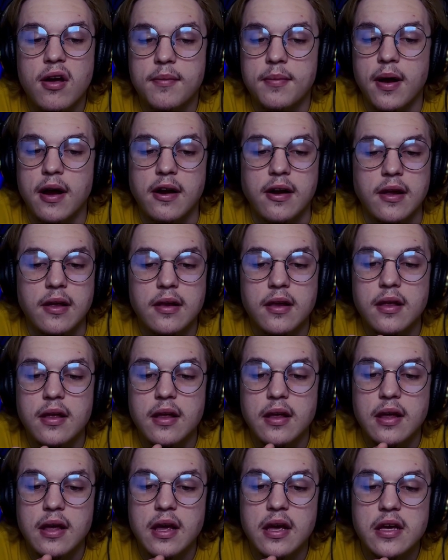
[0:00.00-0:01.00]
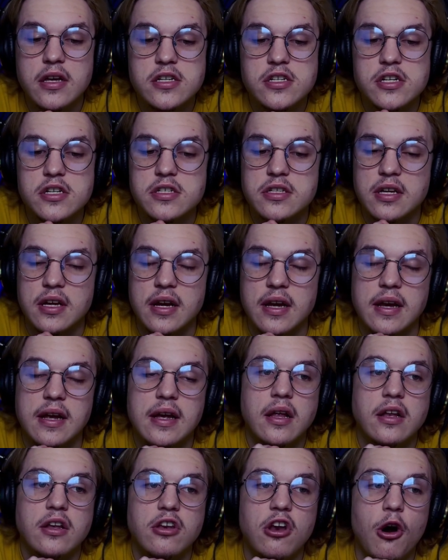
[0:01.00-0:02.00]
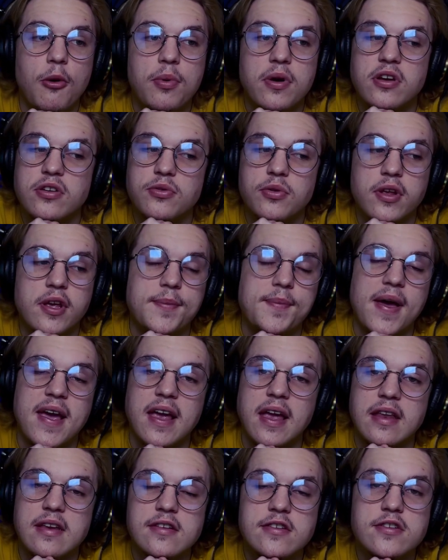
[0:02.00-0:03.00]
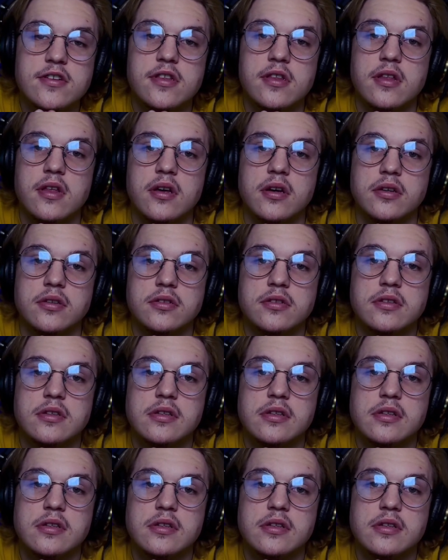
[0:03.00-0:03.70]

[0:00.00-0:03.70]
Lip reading: about it, it's just like nobody's really paying attention to those.